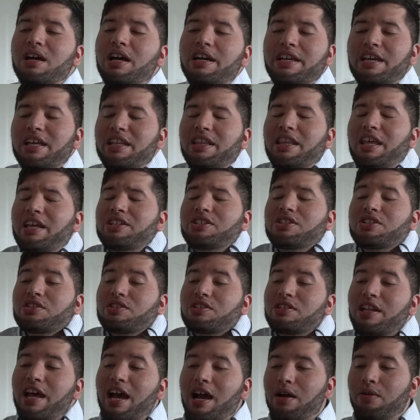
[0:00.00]
again, that's
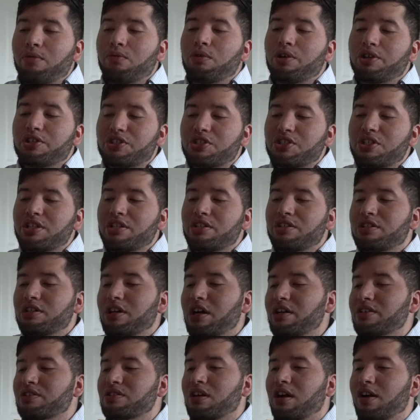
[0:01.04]
just not what she
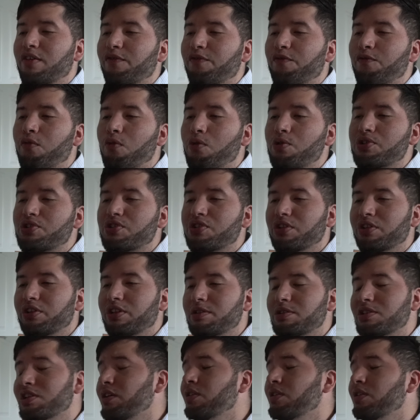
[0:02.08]
does, unfortunately.